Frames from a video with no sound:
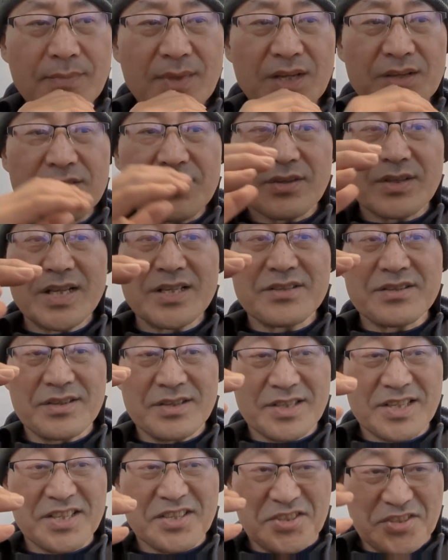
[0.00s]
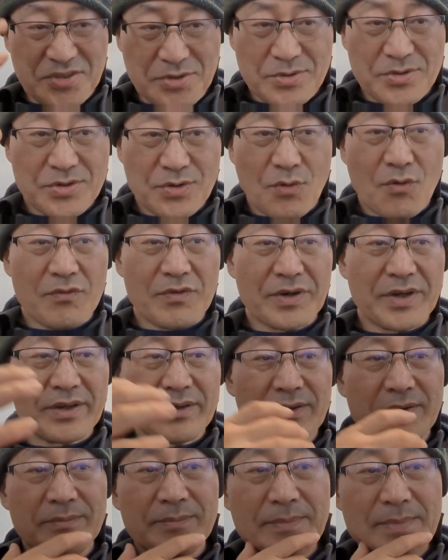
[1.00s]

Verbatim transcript: So that's a serious overkill.